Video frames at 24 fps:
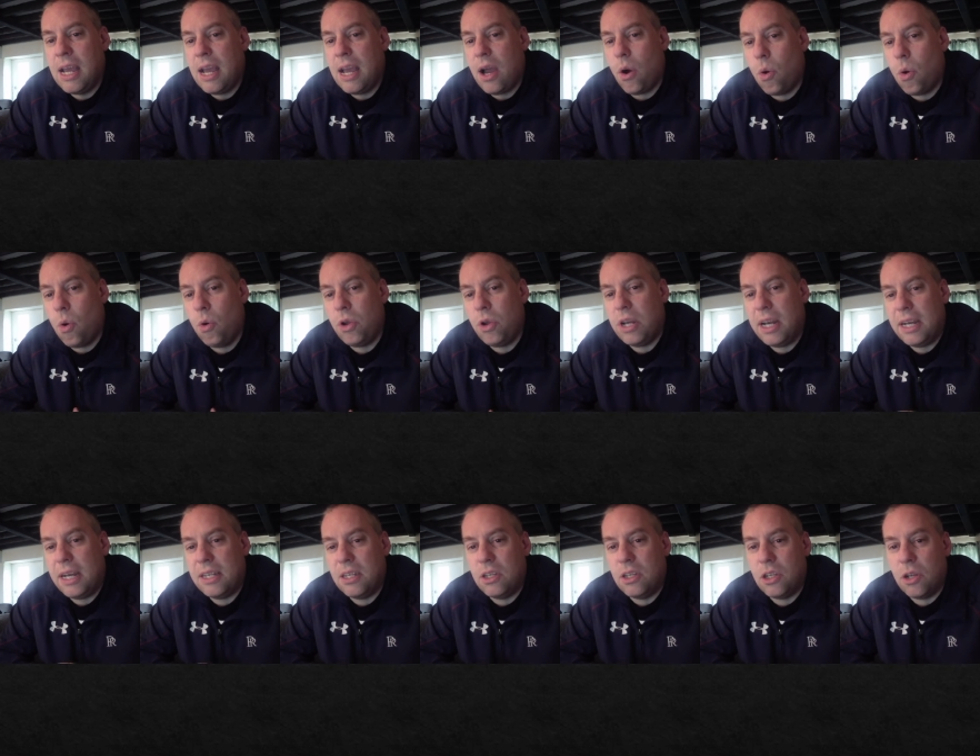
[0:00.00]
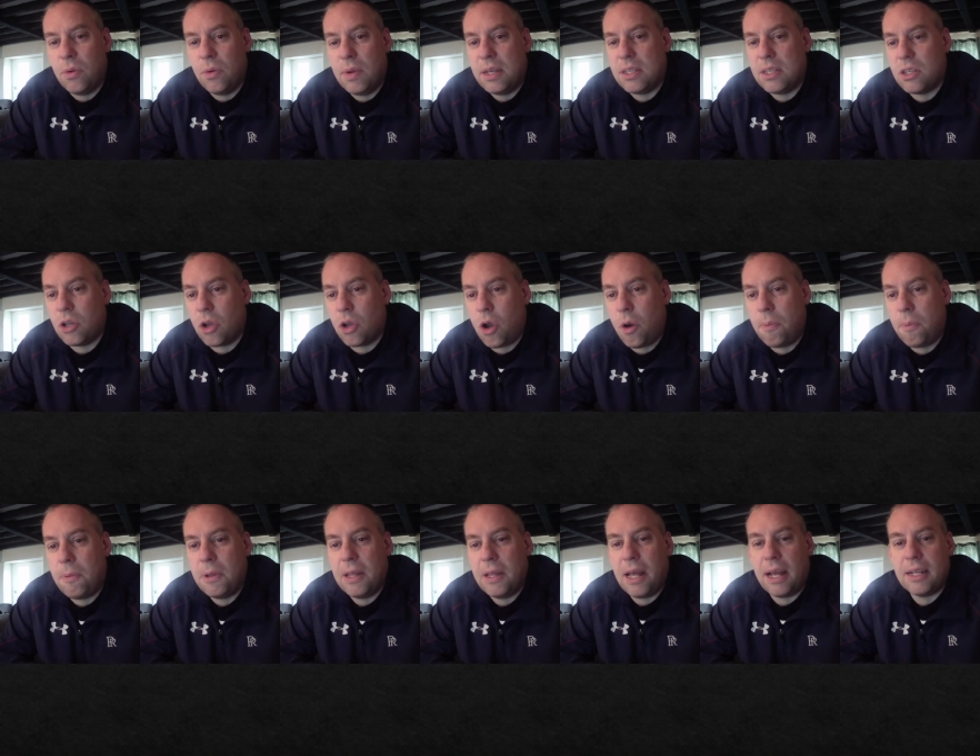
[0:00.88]
All you need to do is to
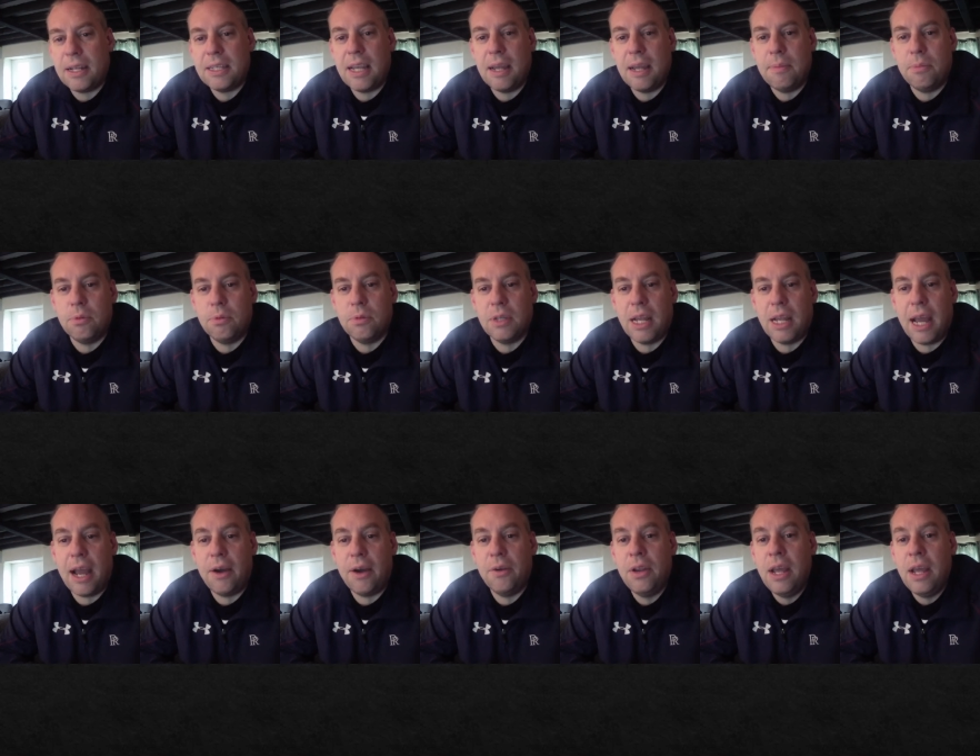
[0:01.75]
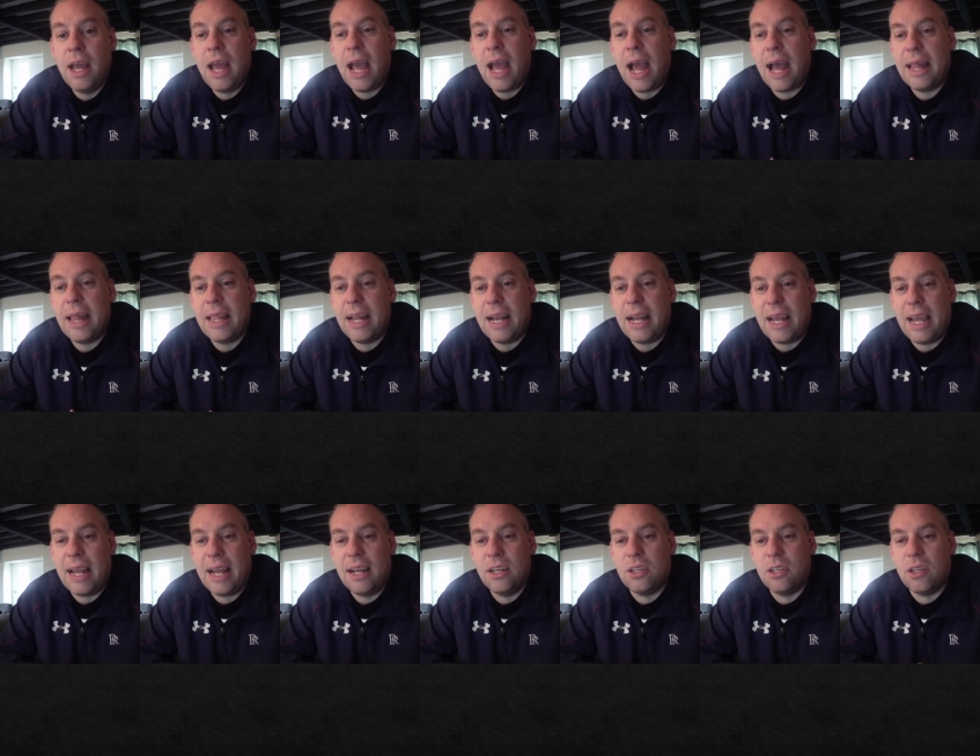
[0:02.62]
copy that table down, and then
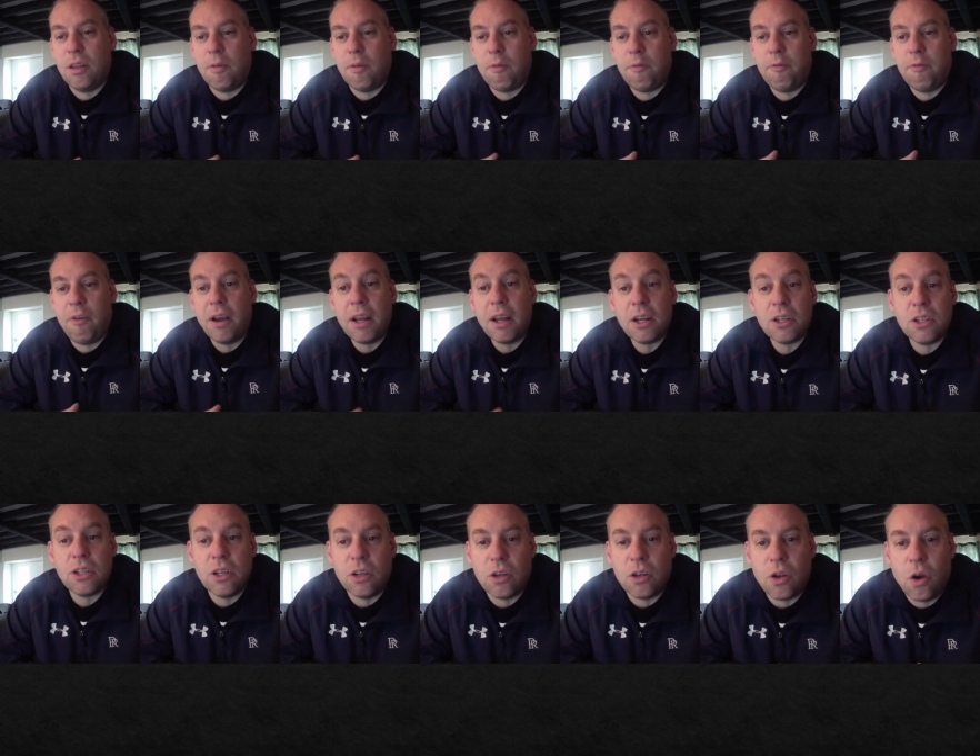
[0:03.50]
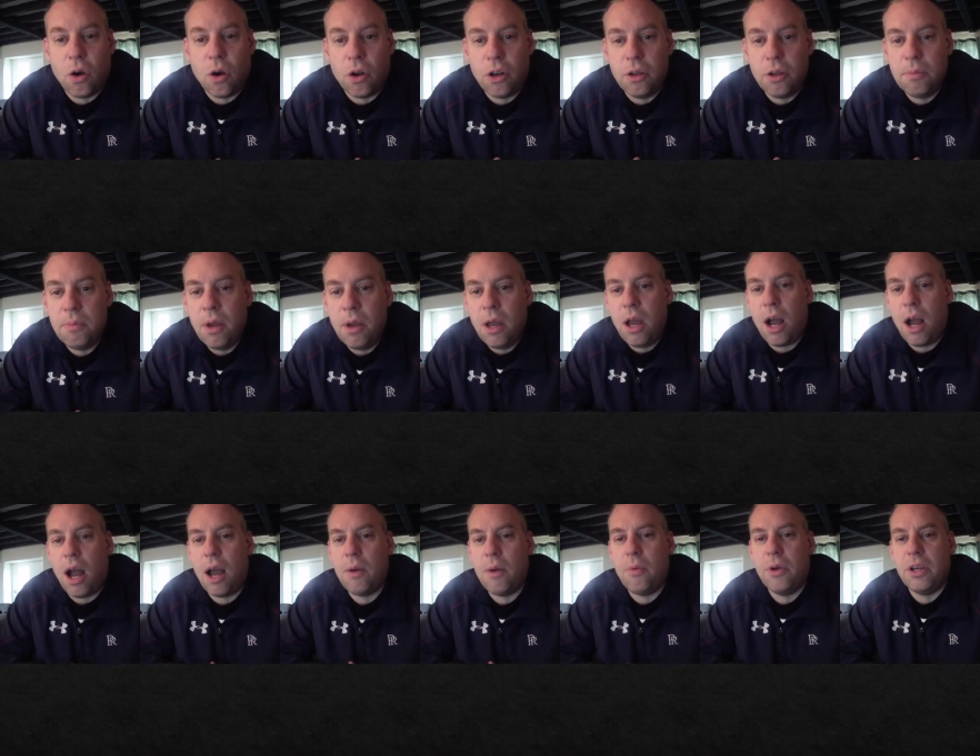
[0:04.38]
into the function column
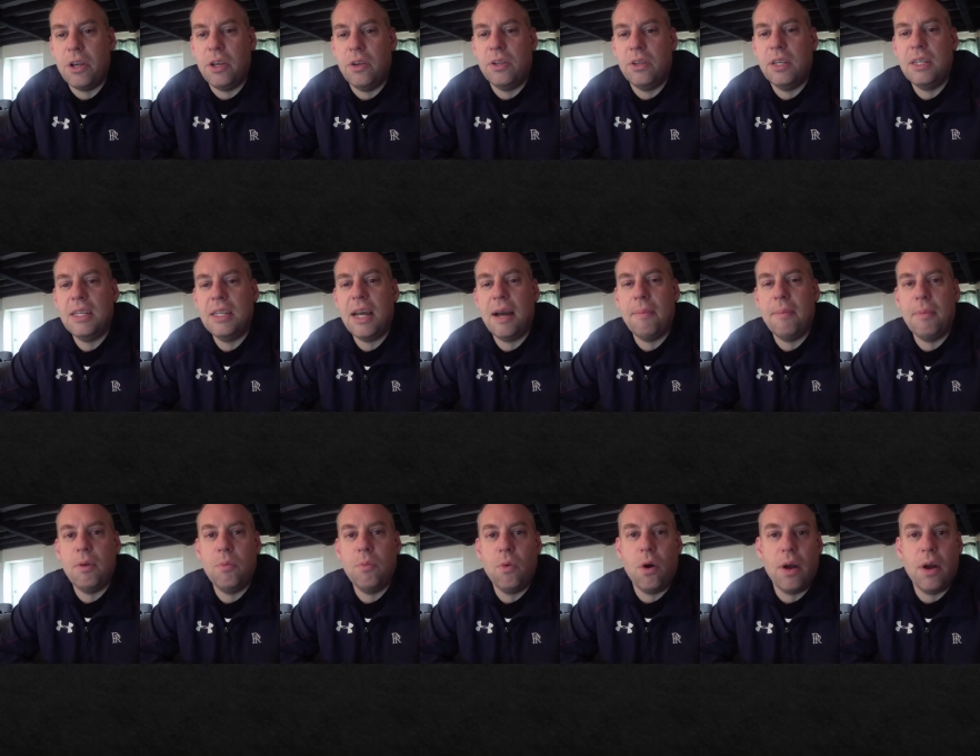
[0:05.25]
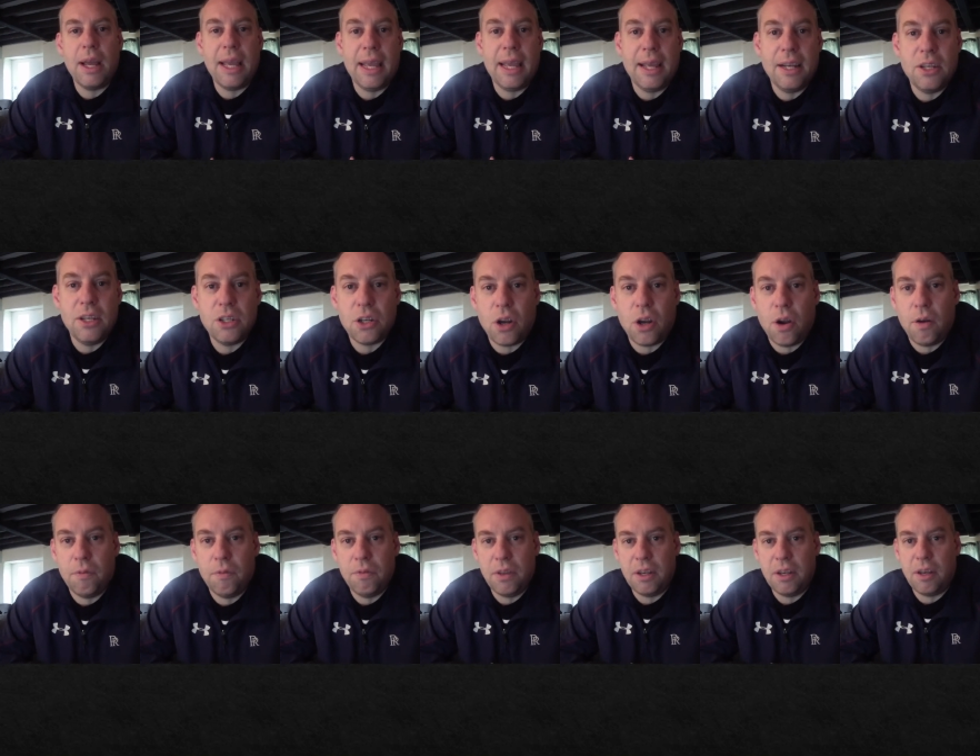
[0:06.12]
I want you to tell me what each
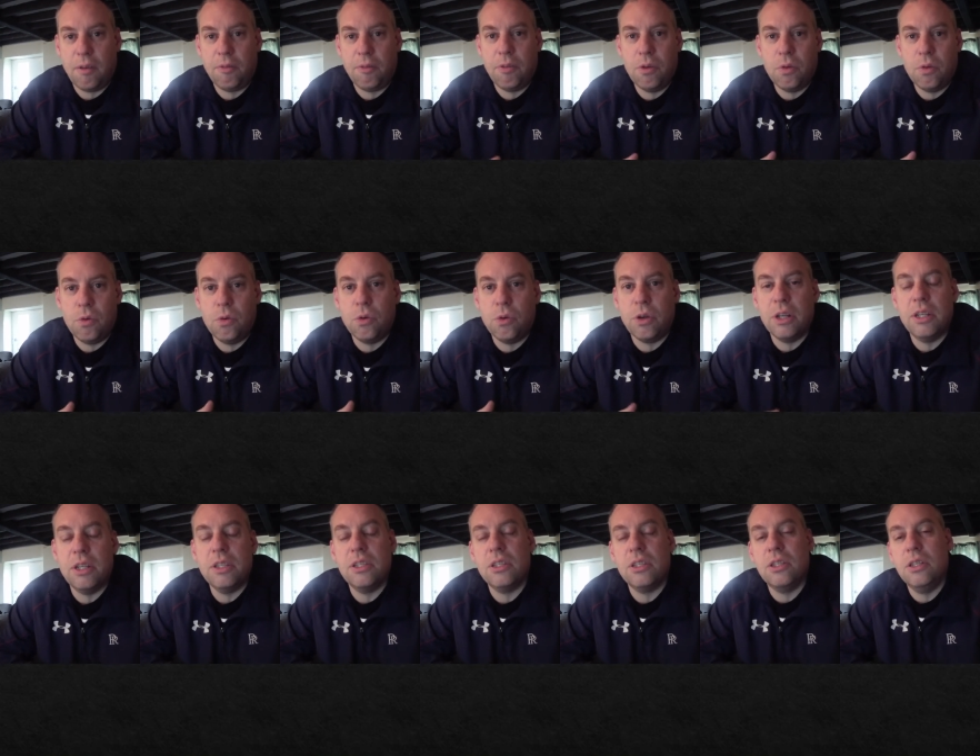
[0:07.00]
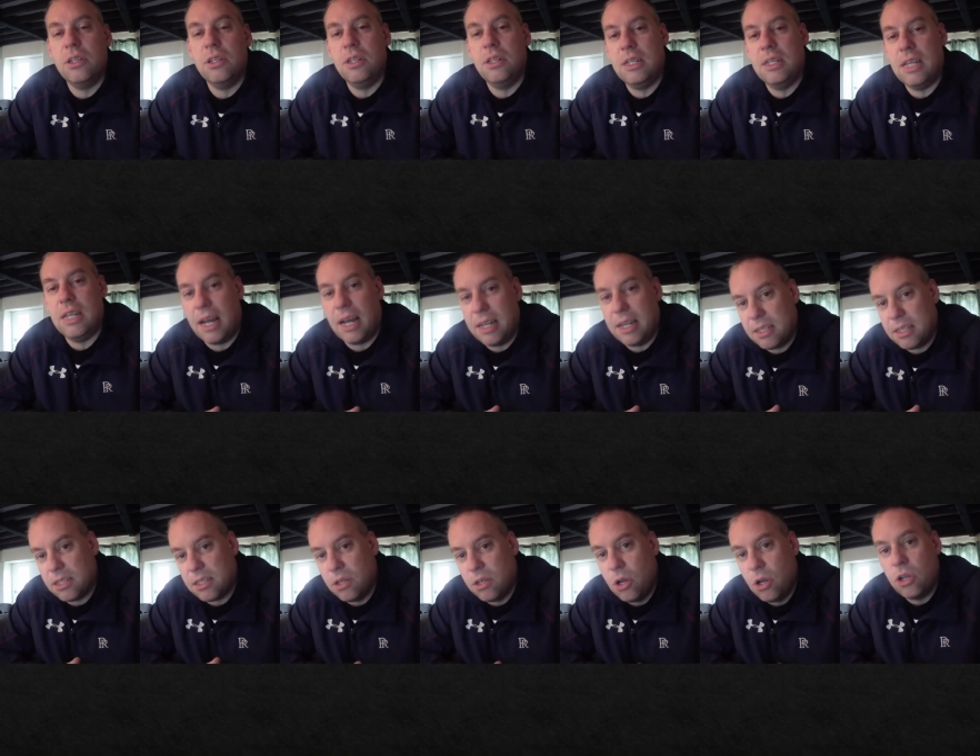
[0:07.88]
of the different organs
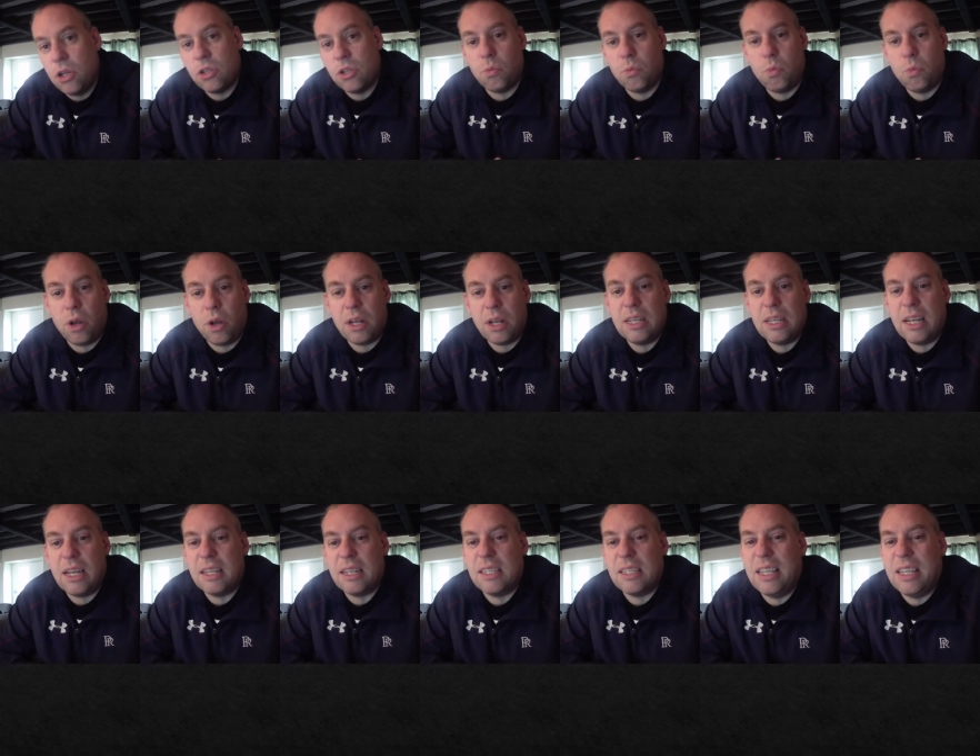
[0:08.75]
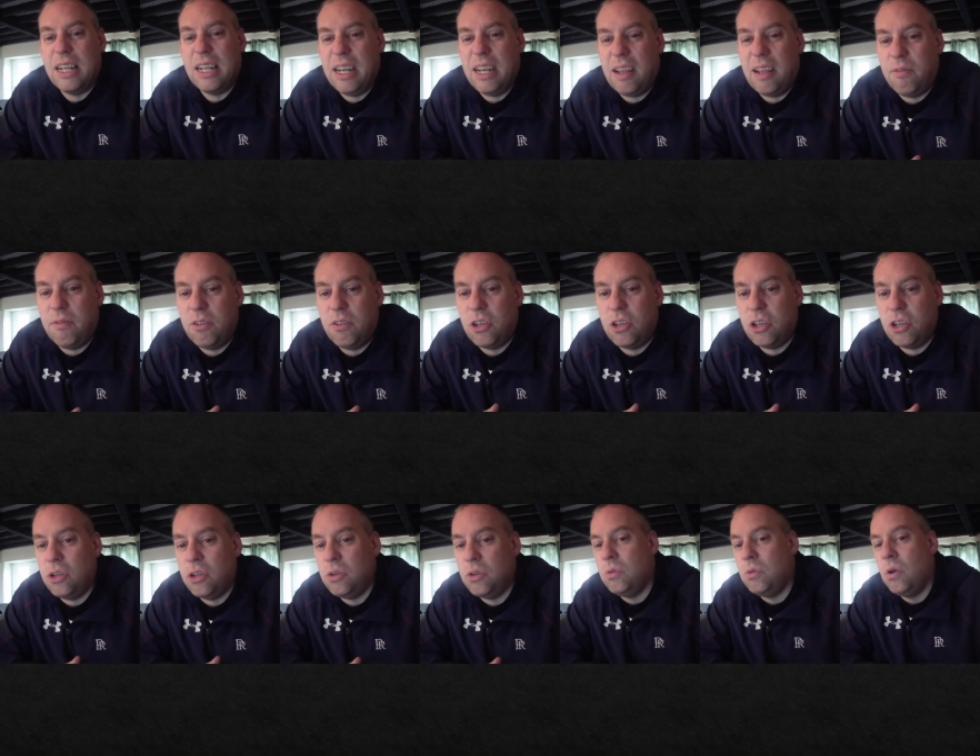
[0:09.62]
does. So what does the leaf
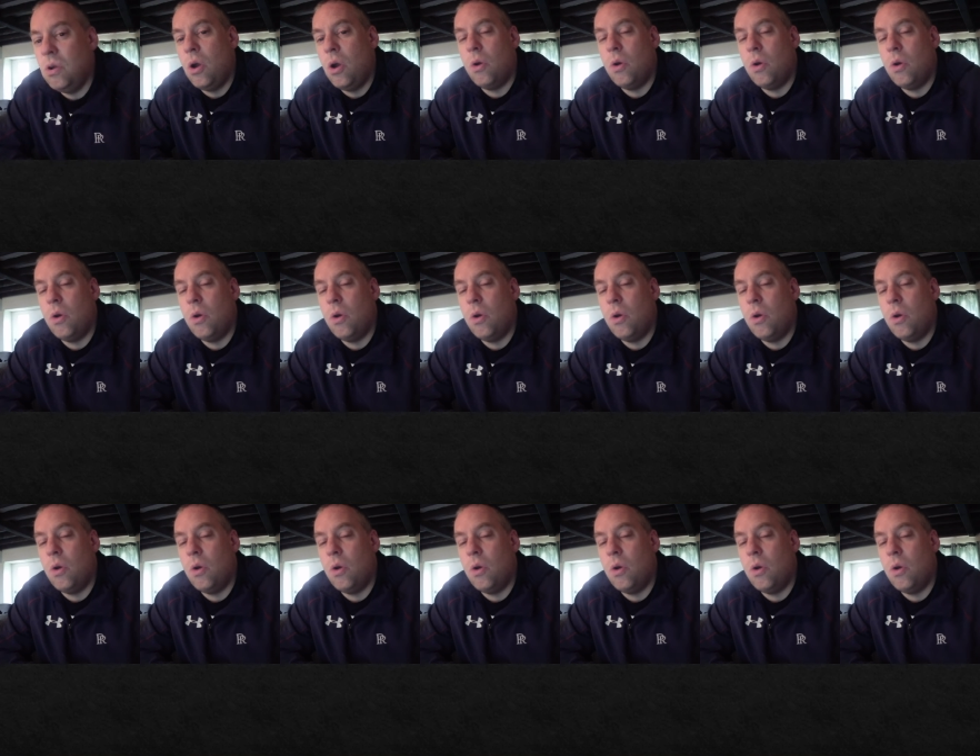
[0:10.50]
do?